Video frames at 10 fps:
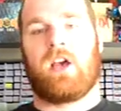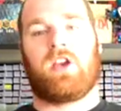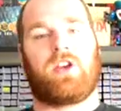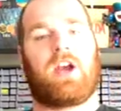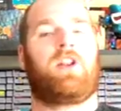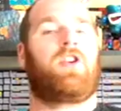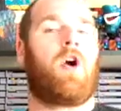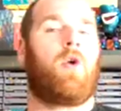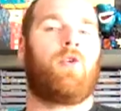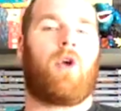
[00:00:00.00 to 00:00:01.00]
You got to
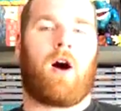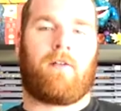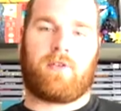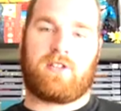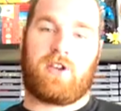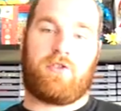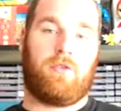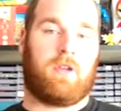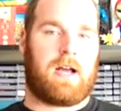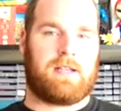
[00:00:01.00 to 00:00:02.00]
know your offers and
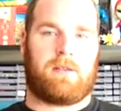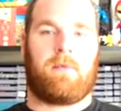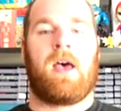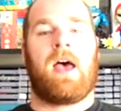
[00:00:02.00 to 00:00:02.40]
utilize them.